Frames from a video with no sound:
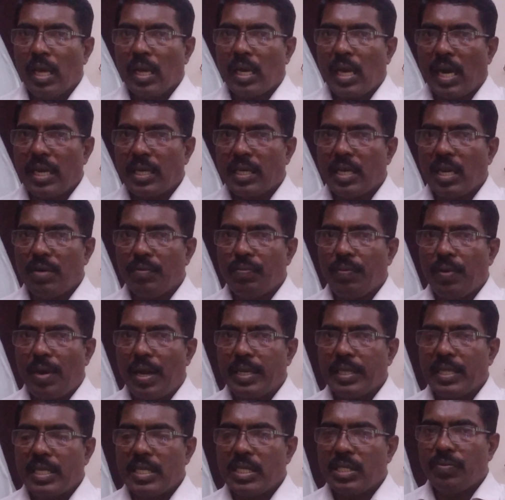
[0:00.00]
Content
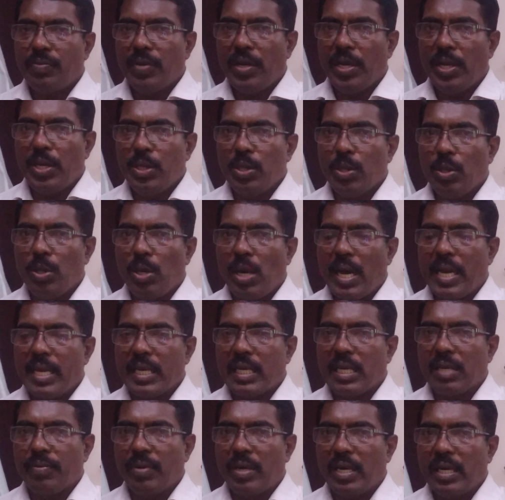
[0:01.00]
for this video
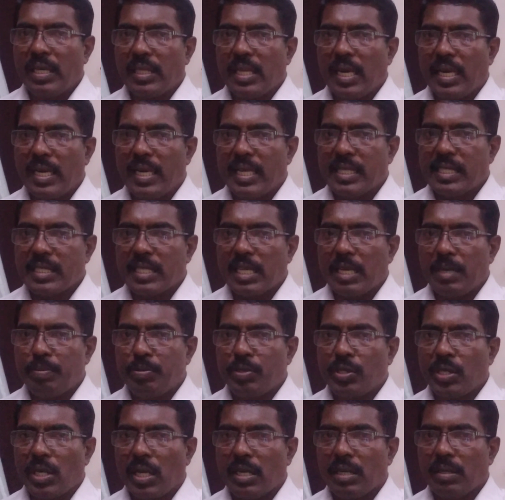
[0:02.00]
I given in the
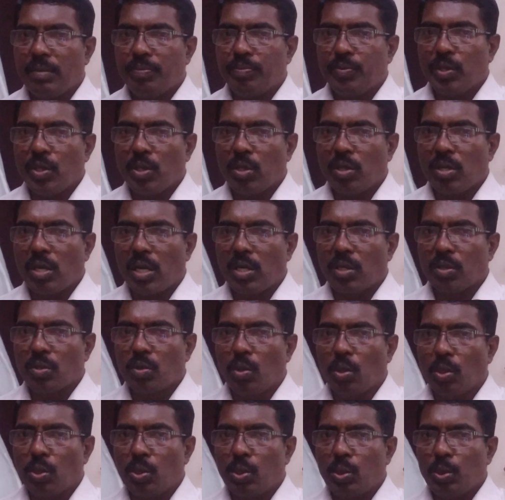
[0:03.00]
description, you can
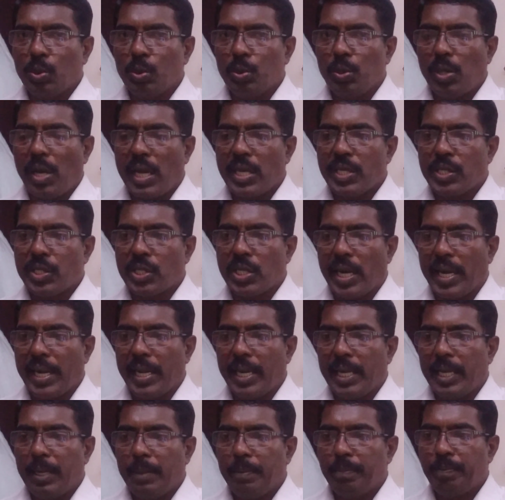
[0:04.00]
go through and
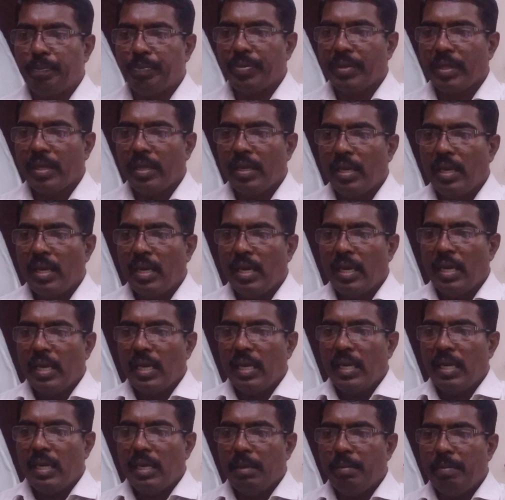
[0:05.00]
study.
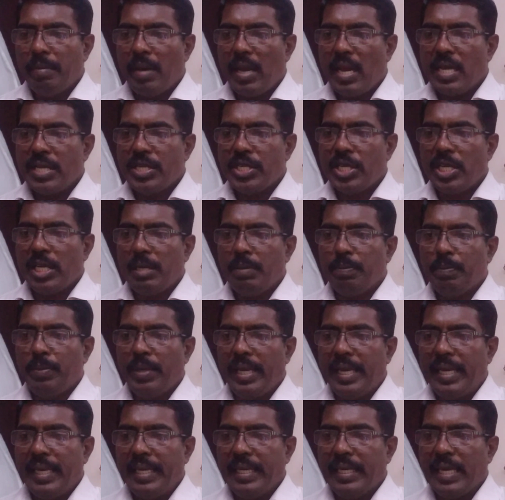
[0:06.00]
Imagine
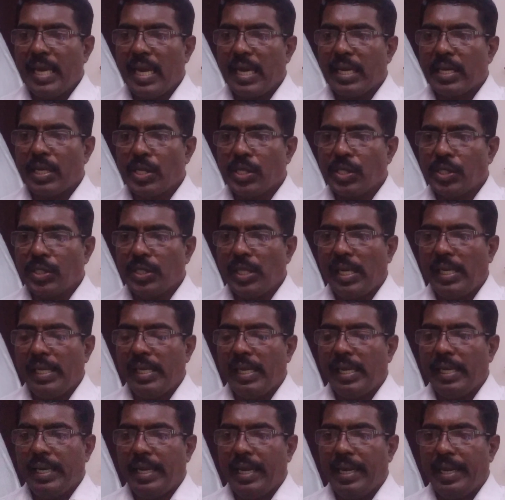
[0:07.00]
being a Christian
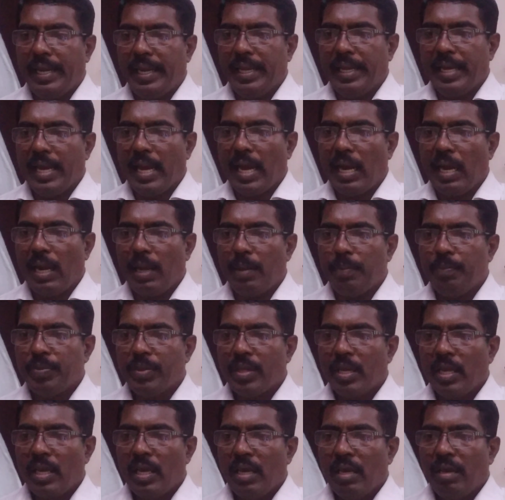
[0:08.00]
in India.
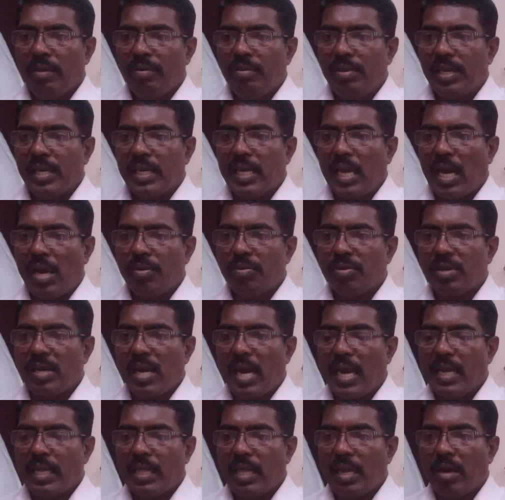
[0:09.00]
We have
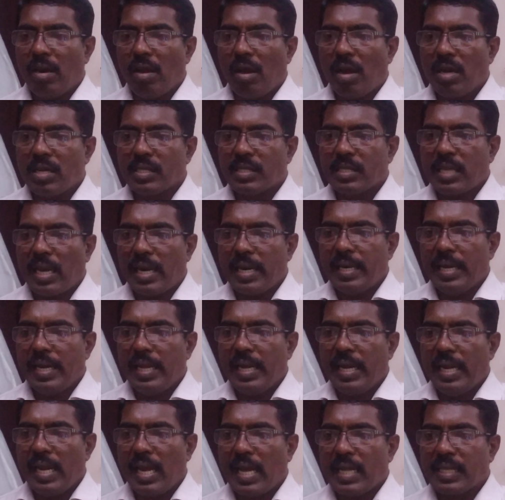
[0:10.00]
gathered on
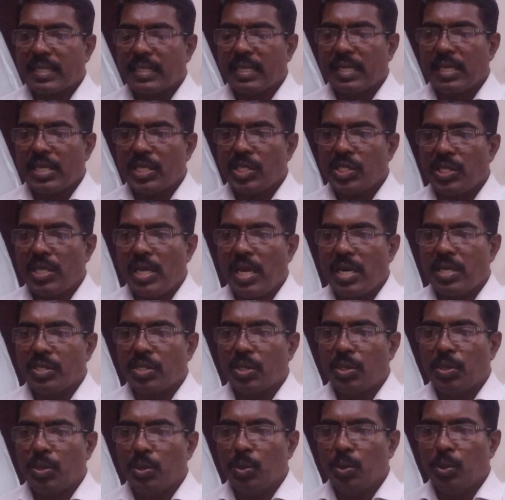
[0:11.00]
Sunday as
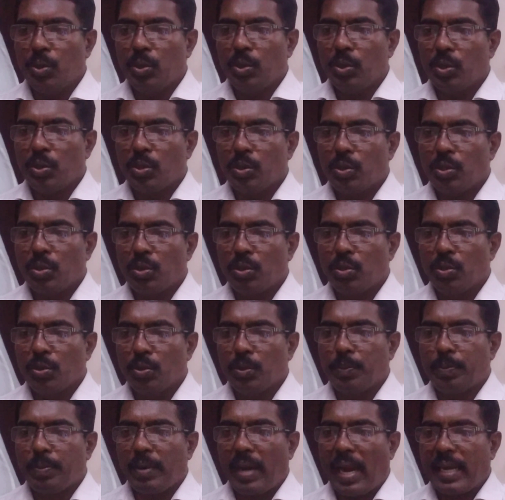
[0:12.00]
Christians do
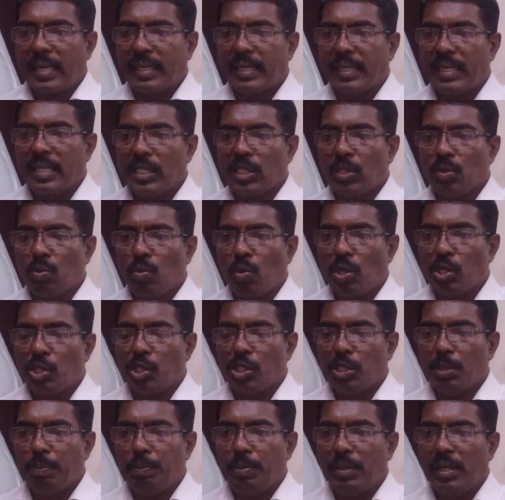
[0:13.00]
to practice
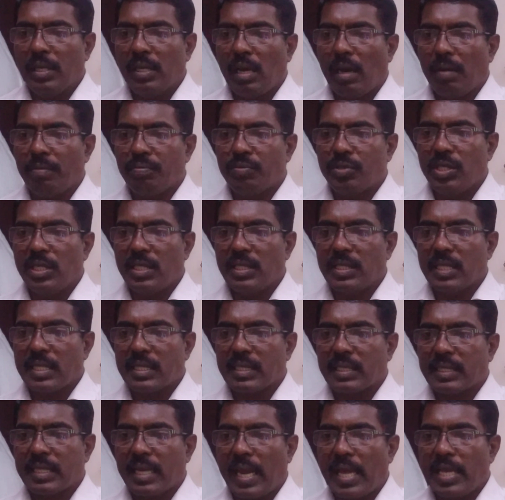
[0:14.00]
worshipping of
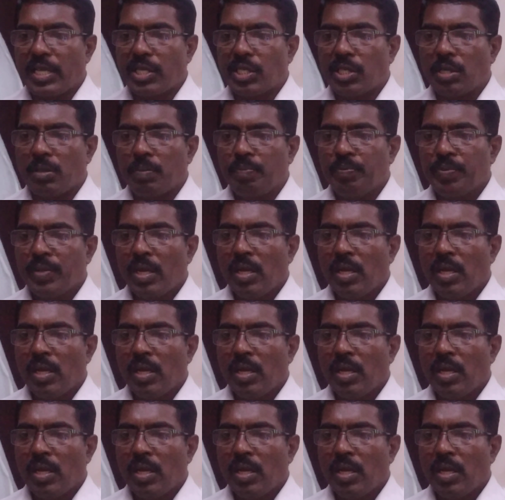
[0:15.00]
Jesus Christ